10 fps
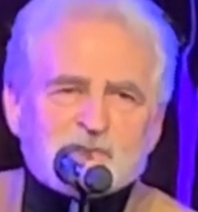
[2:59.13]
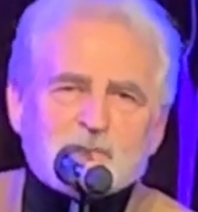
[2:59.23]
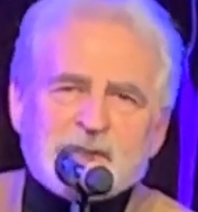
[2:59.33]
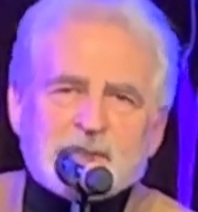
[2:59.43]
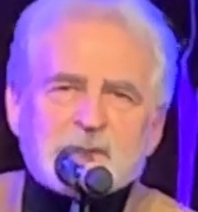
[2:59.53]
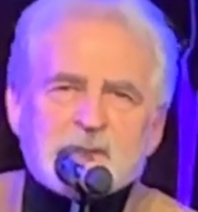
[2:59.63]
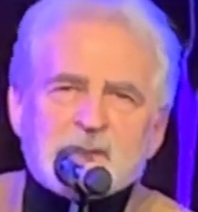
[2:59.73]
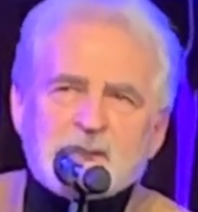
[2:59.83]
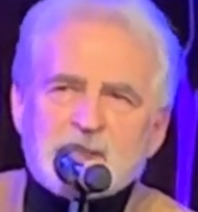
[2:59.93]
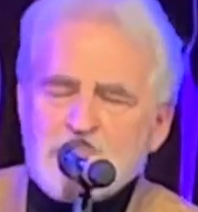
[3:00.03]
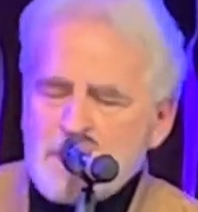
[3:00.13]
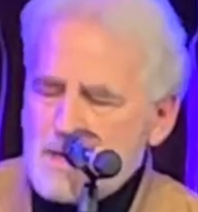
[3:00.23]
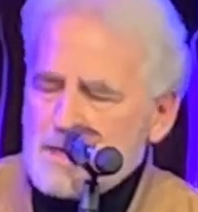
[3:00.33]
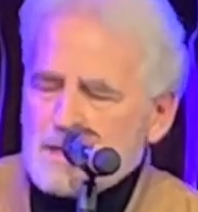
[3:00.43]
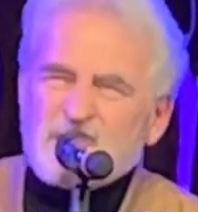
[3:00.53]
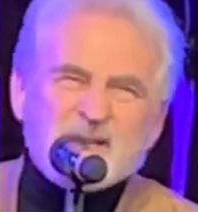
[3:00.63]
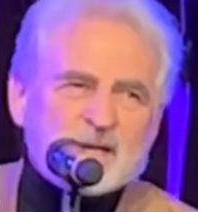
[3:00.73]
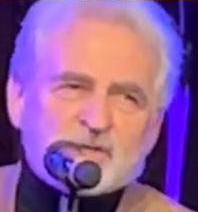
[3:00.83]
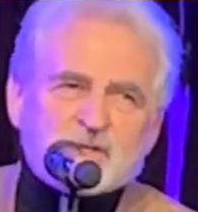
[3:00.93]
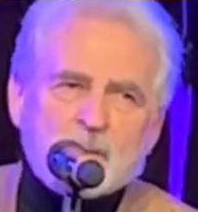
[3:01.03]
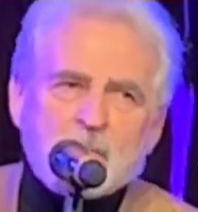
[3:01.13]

street get you